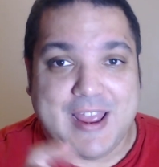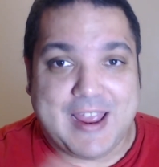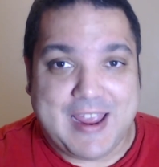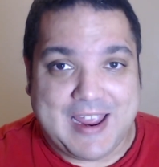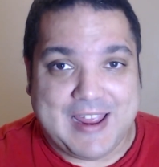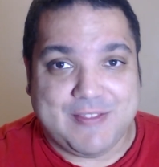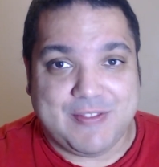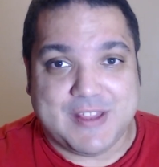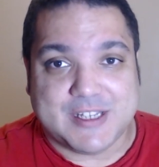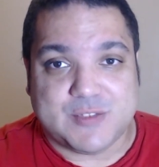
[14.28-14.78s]

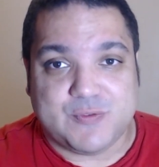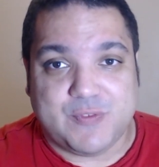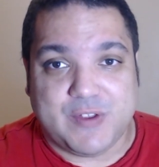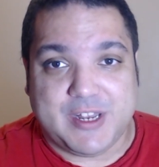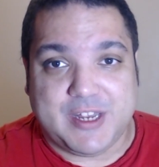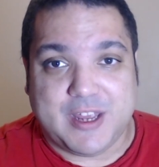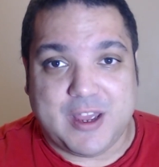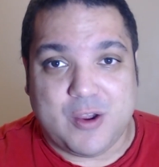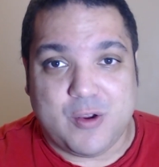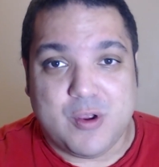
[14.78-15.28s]
in this
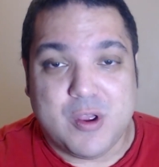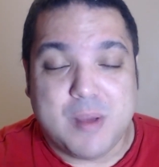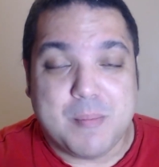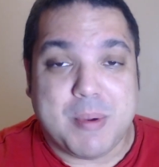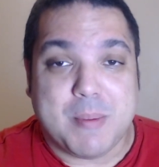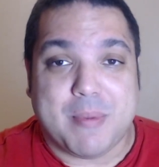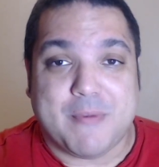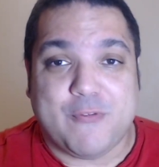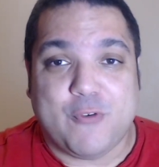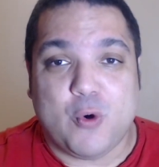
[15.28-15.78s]
video.
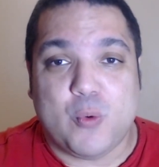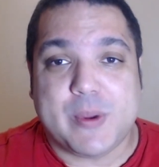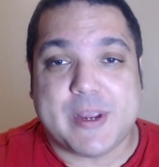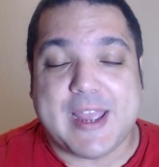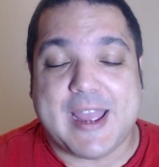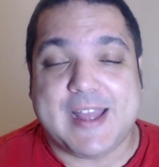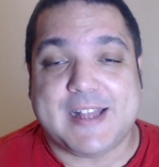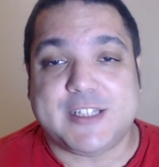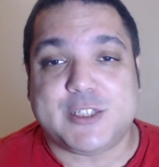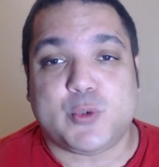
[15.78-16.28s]
But before we
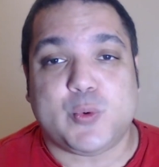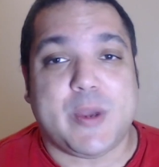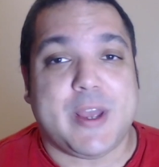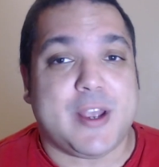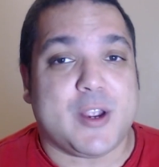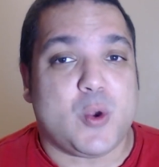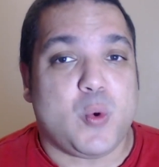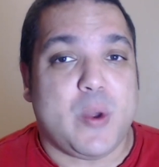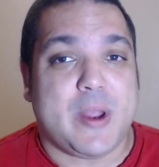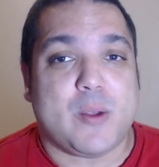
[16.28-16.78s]
get into it,
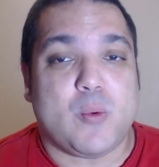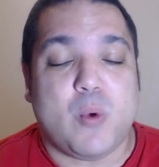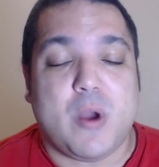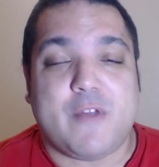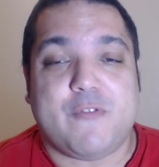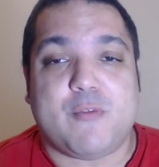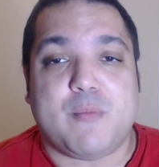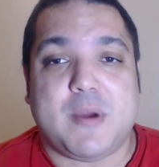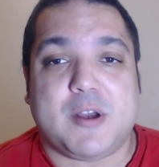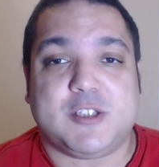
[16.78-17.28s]
a quick
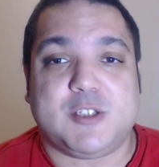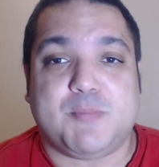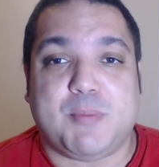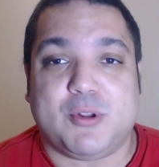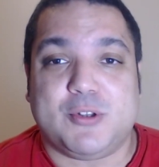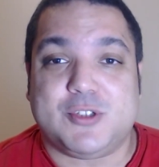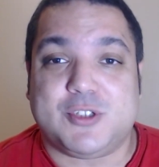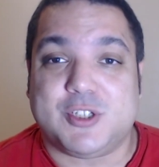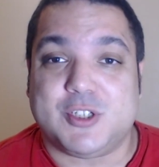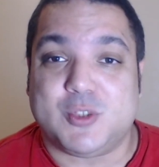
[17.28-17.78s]
word from our
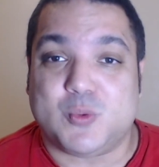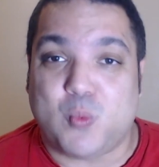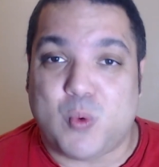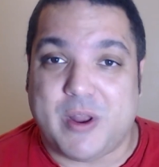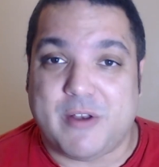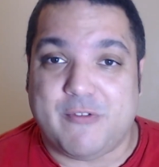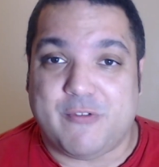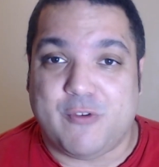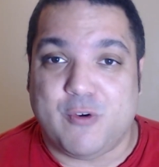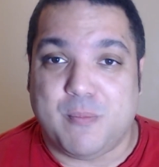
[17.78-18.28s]
sponsors,
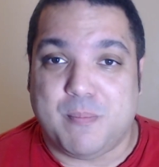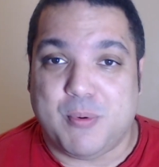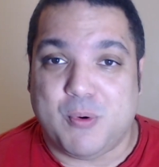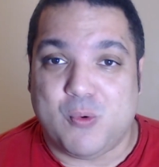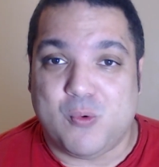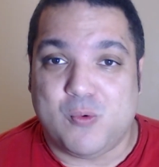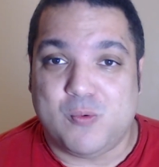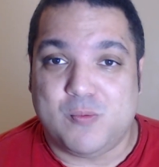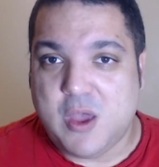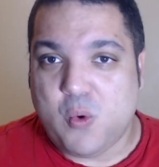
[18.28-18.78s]
OneFootball.
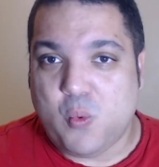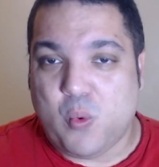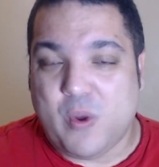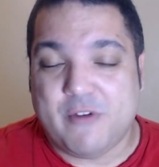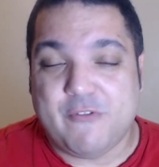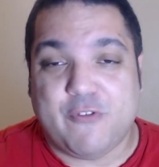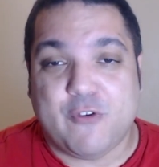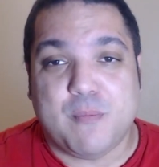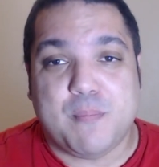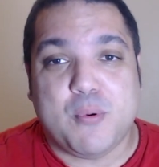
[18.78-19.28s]

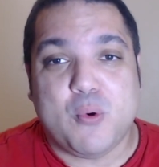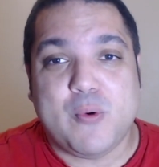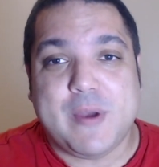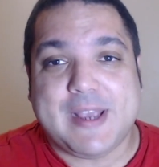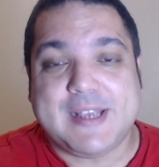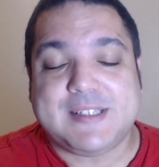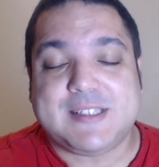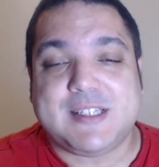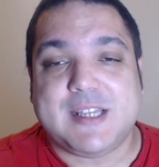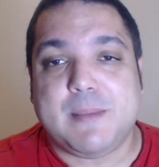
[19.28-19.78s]
OneFootball
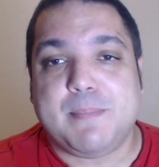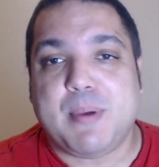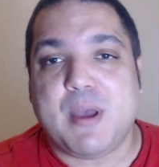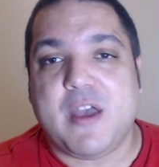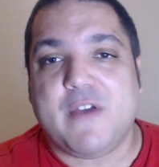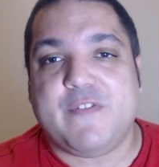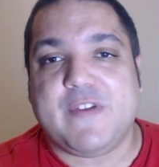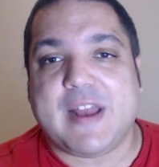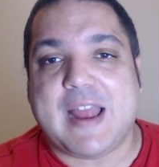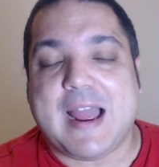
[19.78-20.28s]
is the
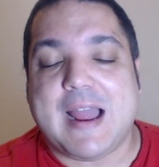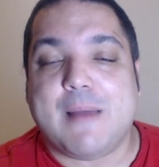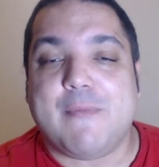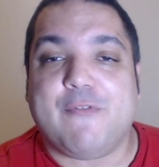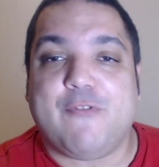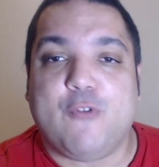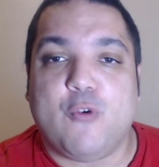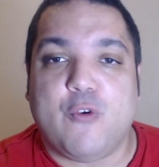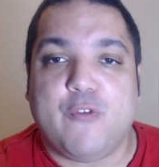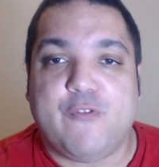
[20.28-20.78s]
perfect app
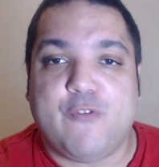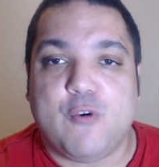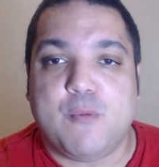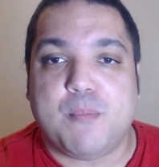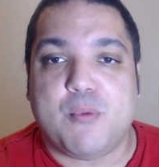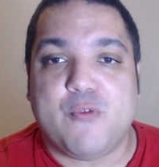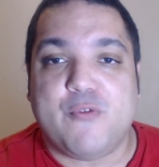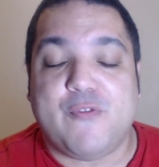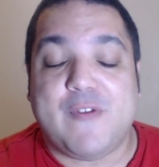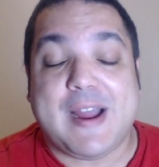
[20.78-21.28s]
for
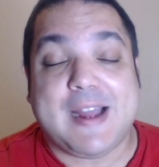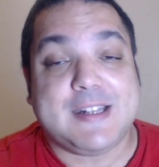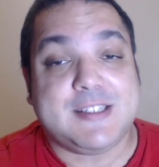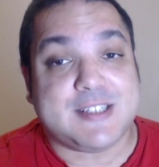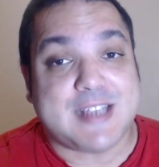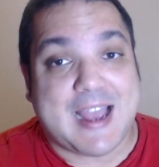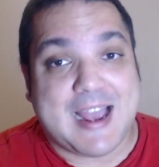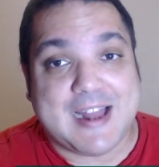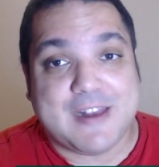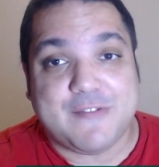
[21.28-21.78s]
football
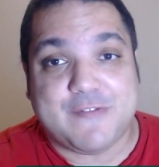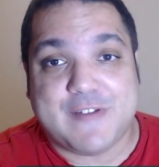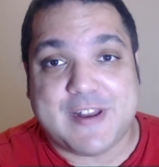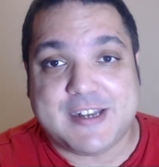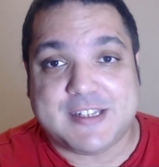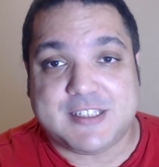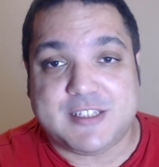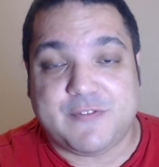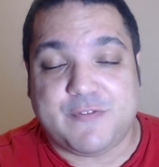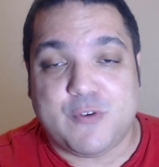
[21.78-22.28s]
fans and
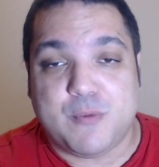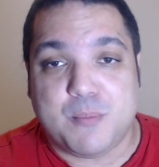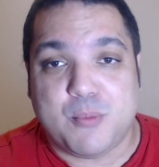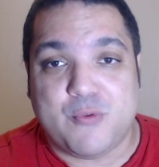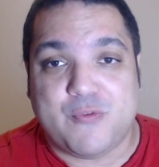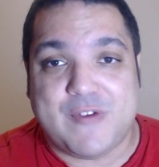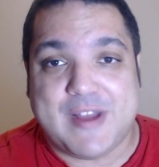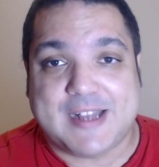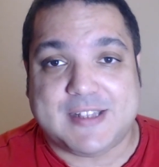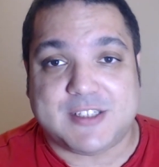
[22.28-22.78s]
fantasy football
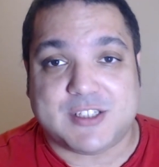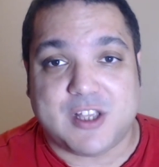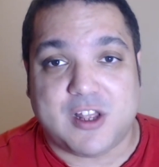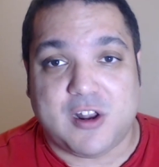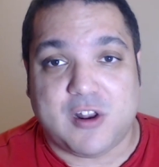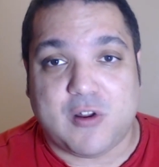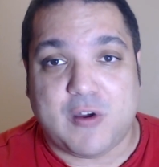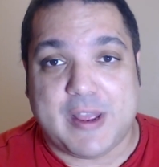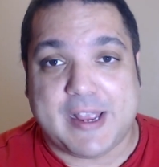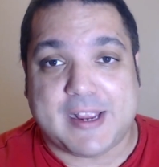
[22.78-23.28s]
fans
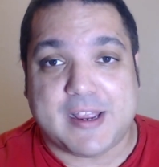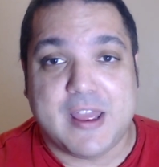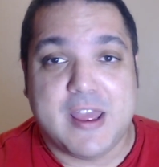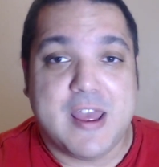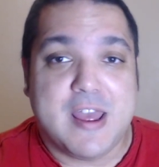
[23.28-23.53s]
alike.